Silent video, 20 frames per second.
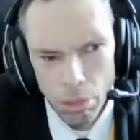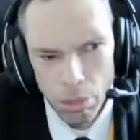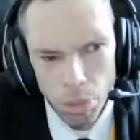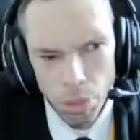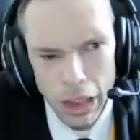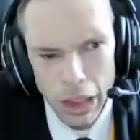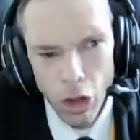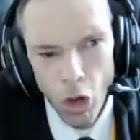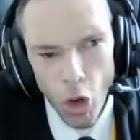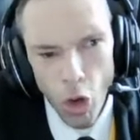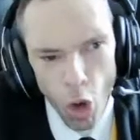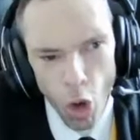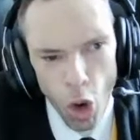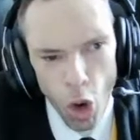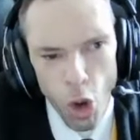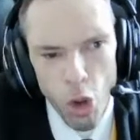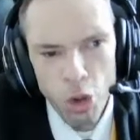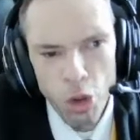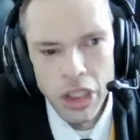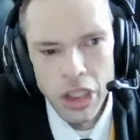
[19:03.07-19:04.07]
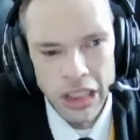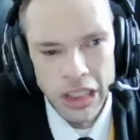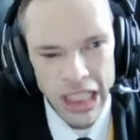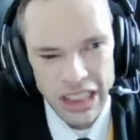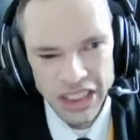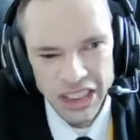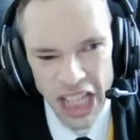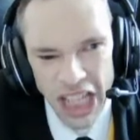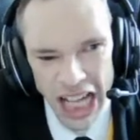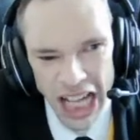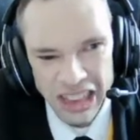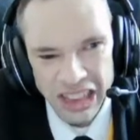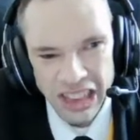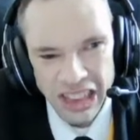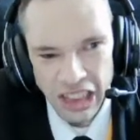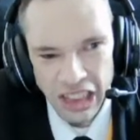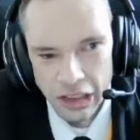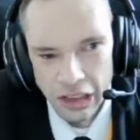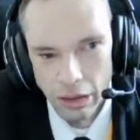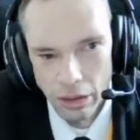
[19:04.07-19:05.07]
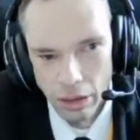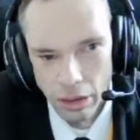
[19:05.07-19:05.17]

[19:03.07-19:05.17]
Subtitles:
we're all connected